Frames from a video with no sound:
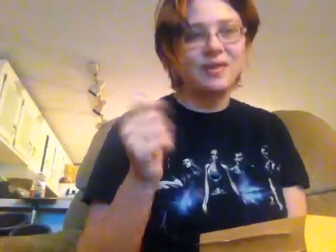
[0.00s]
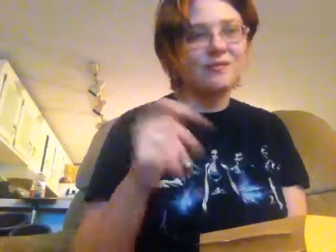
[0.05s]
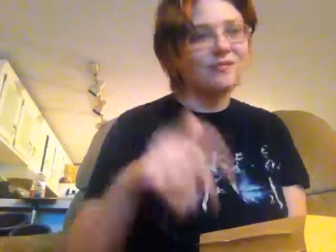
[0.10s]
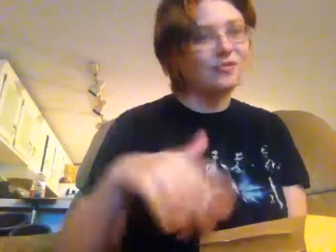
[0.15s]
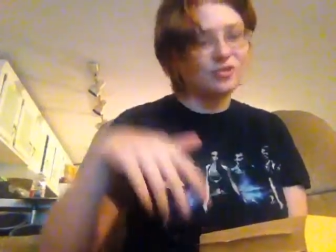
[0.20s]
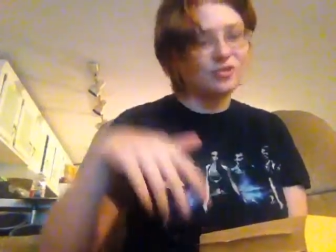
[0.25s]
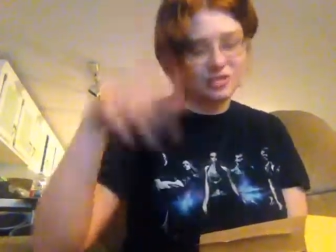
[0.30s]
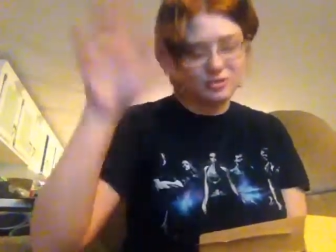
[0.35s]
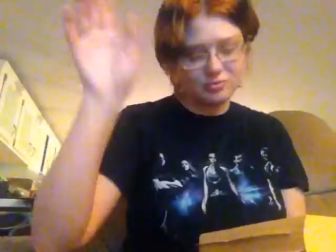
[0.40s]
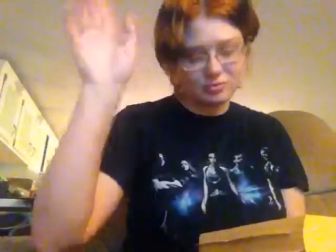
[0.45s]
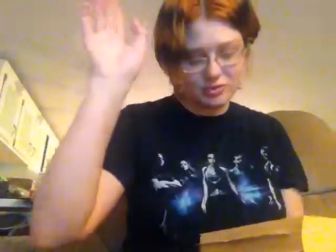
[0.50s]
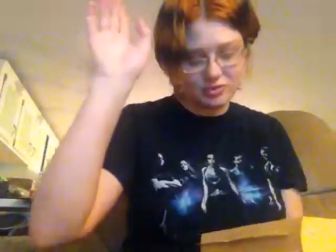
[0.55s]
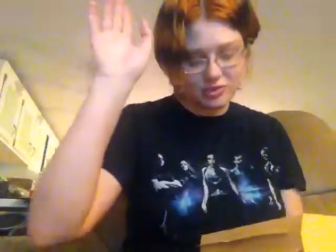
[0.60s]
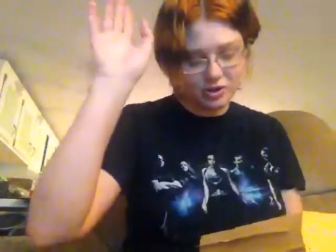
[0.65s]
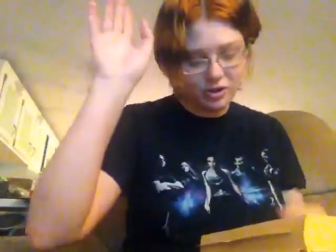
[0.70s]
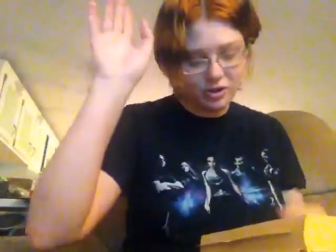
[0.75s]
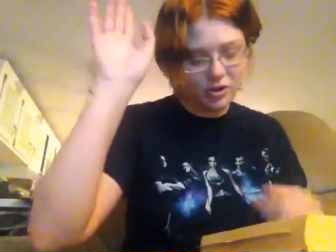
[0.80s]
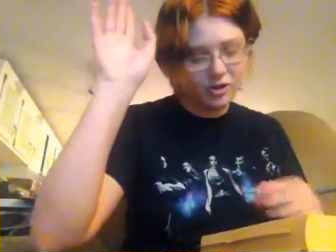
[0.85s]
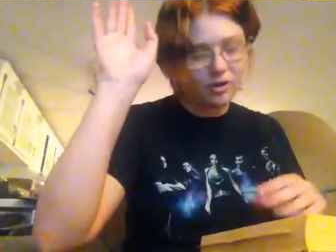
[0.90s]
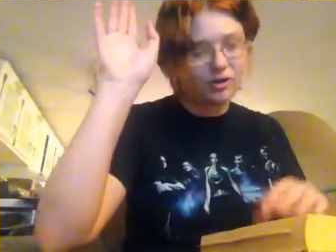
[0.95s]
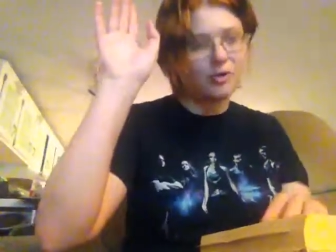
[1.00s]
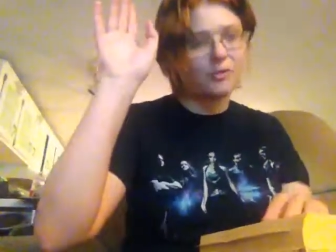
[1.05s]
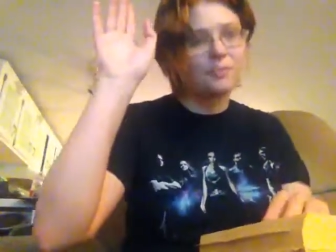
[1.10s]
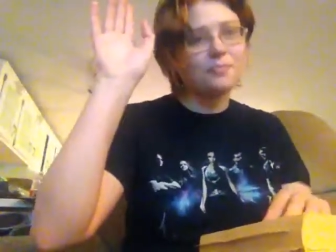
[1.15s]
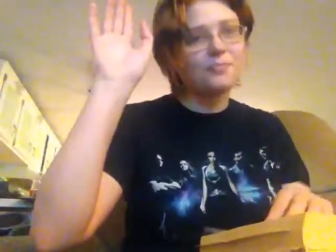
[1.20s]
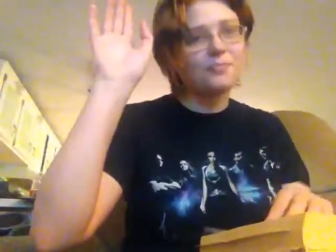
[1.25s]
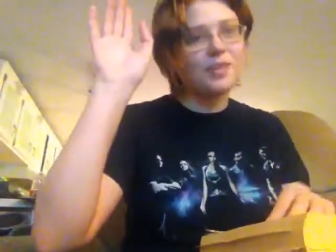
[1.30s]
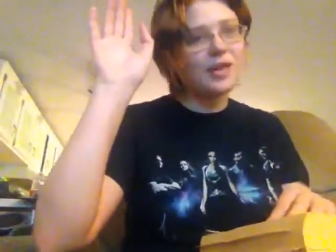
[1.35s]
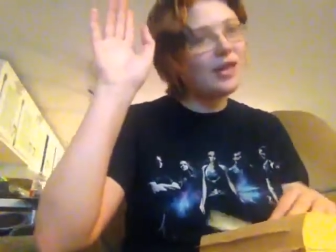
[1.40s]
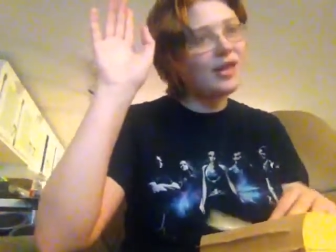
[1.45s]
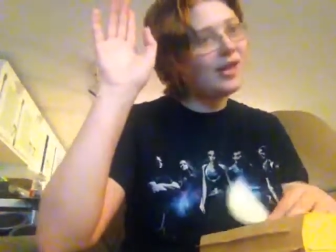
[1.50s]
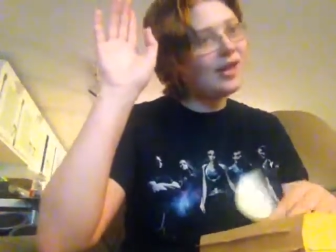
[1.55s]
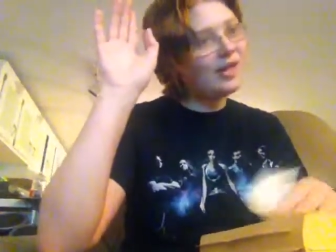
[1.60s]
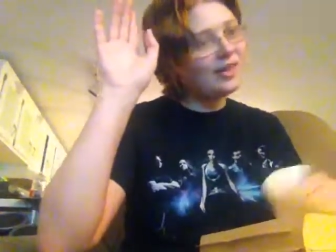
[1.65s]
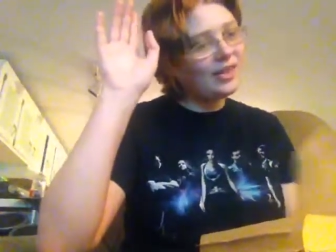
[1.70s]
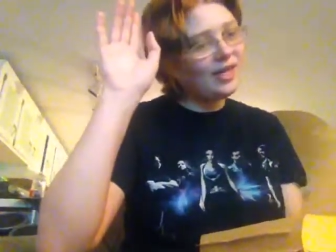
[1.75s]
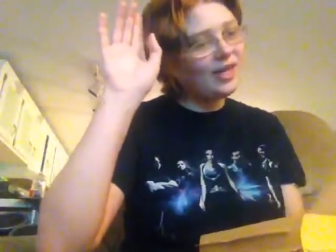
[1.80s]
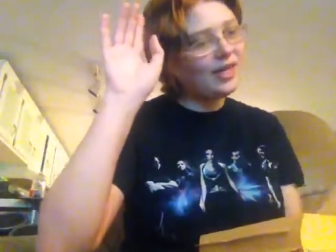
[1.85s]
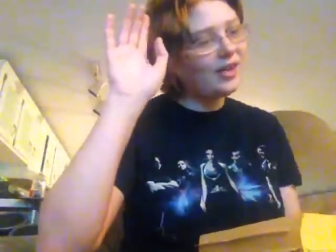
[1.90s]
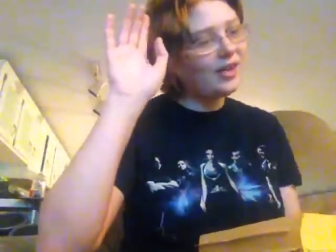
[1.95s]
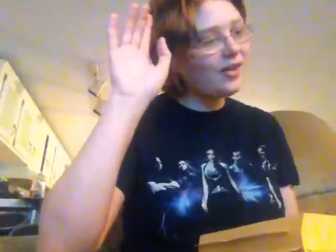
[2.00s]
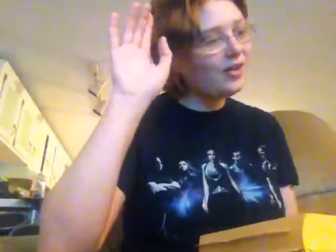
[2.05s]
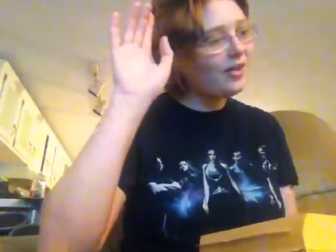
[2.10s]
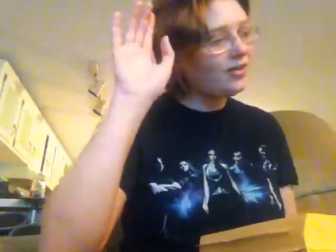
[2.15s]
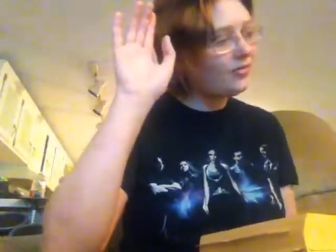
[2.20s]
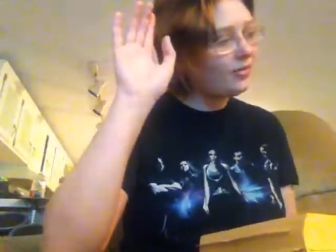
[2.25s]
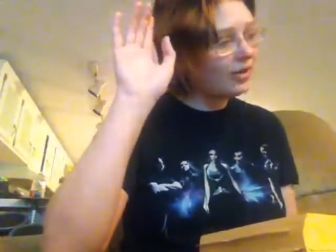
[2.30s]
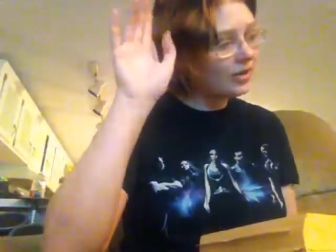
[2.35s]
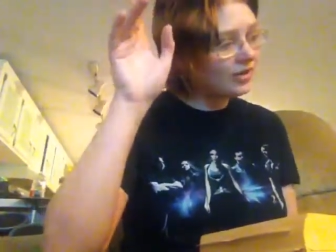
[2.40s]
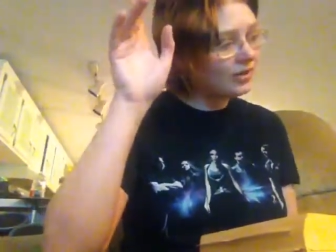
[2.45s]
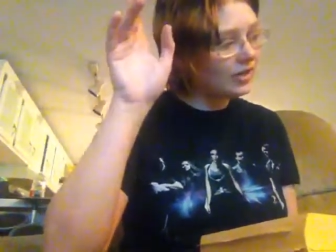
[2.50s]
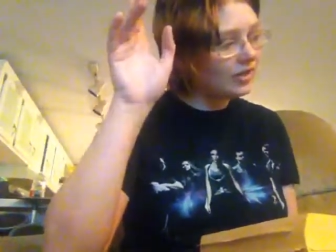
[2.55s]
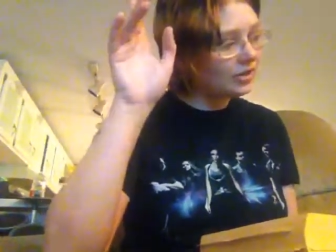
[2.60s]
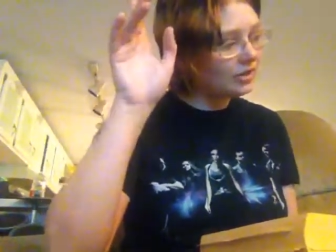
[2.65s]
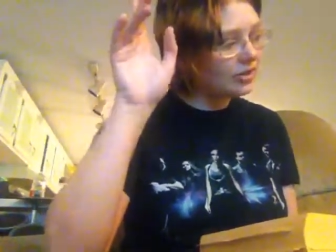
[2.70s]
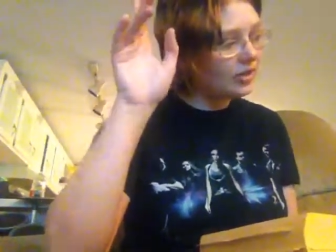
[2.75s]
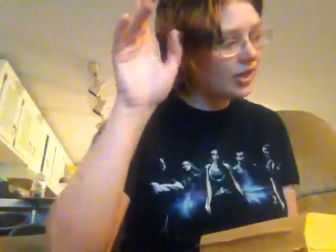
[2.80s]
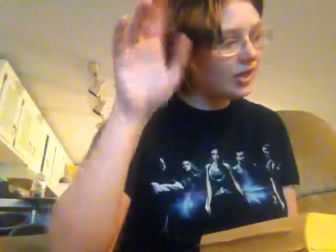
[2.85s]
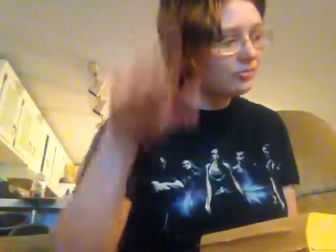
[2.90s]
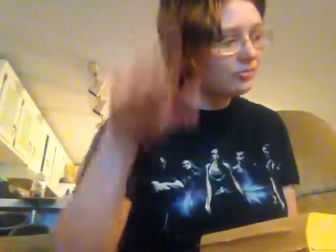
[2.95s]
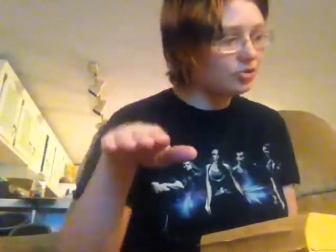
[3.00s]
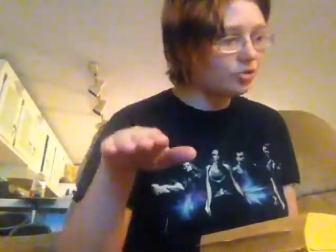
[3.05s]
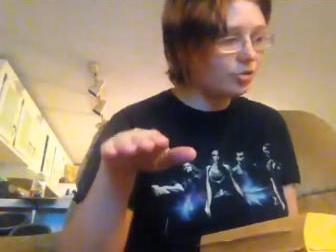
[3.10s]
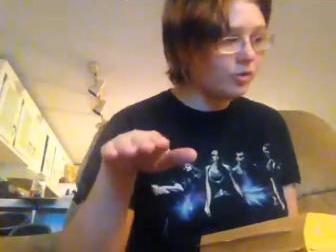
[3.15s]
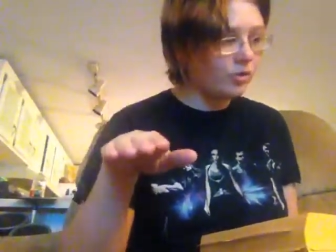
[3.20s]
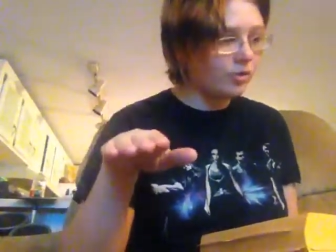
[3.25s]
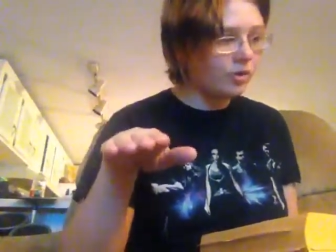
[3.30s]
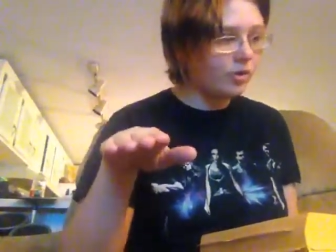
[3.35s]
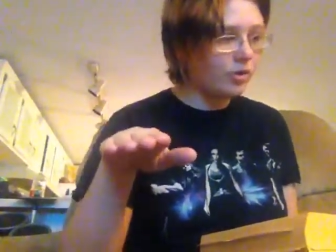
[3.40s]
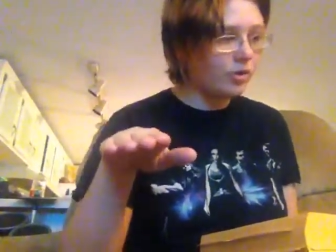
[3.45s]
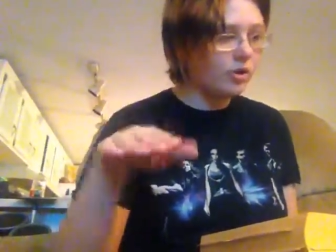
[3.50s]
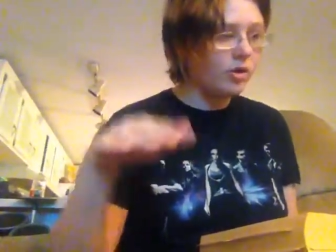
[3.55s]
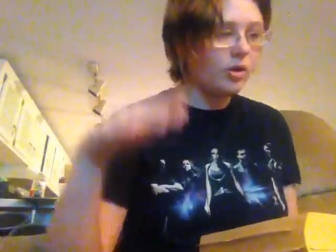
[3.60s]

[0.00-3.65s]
At first he was tall, then recollection had him shorter.